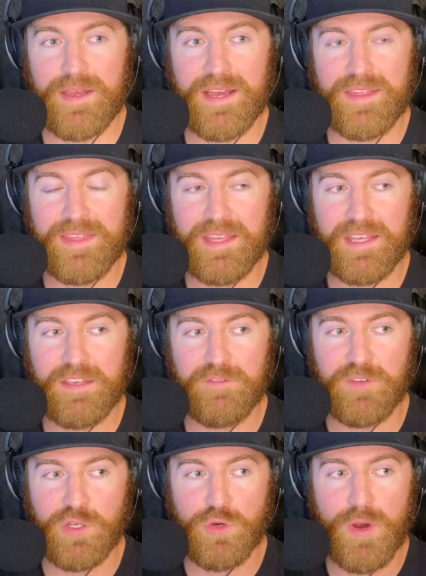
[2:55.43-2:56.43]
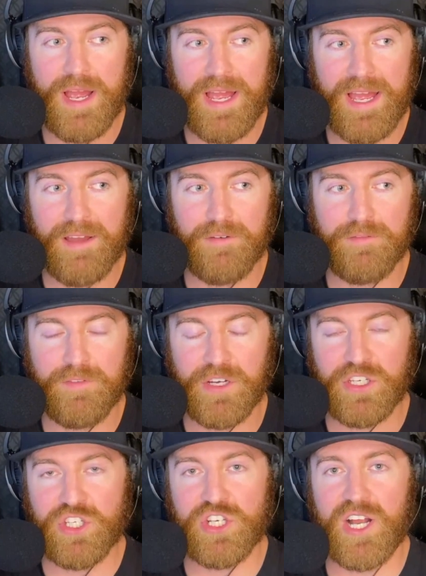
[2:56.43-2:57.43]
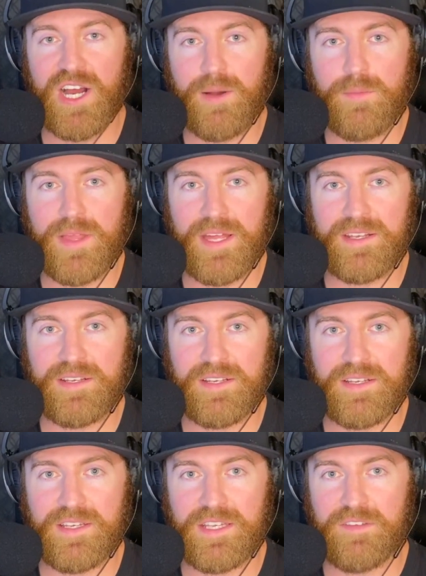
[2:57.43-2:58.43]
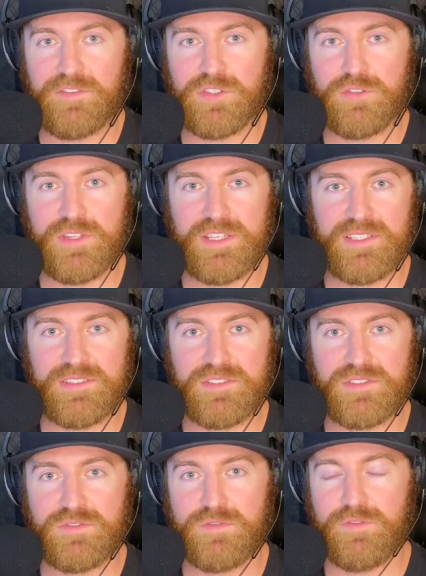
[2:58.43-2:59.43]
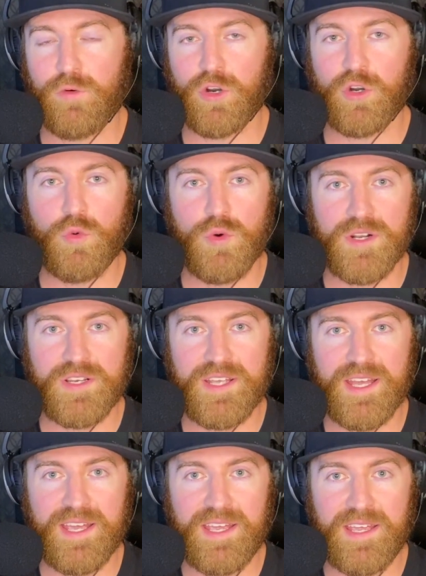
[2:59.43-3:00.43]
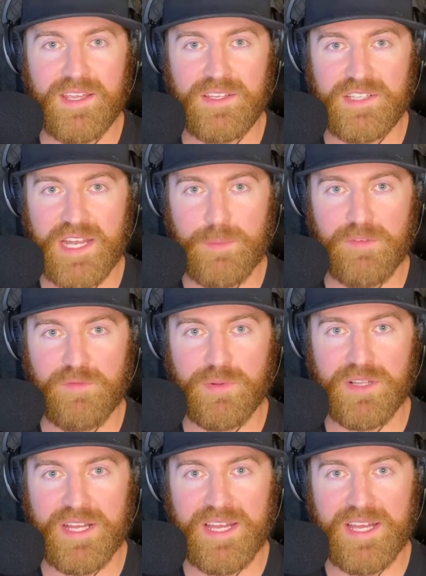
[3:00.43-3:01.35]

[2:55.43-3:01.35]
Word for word: I think if you have a job that gives you this four oh one K type of